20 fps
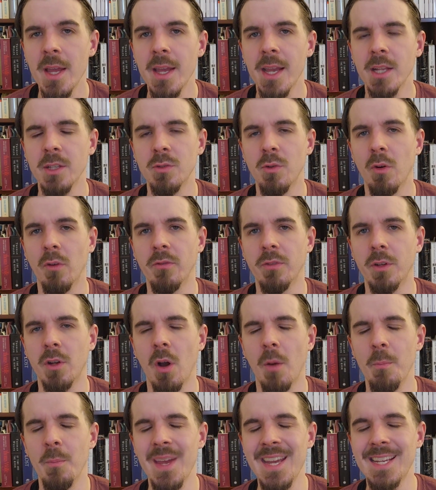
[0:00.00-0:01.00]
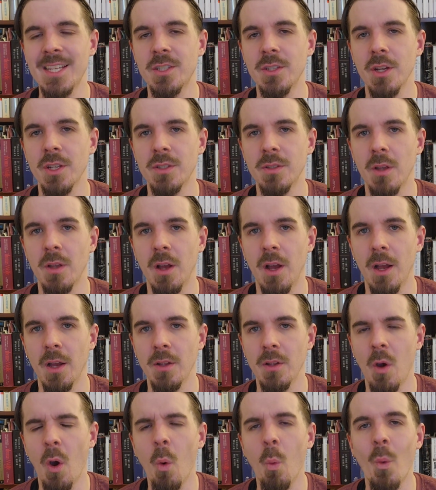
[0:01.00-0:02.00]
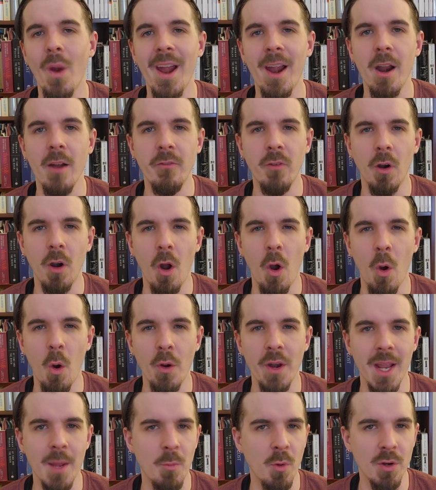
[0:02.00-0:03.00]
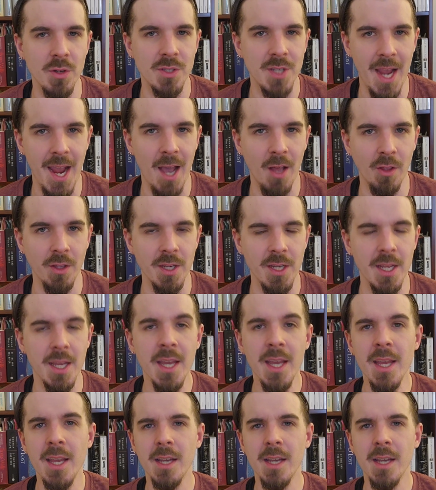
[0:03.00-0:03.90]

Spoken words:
and sort of makes us aware of our own immortality.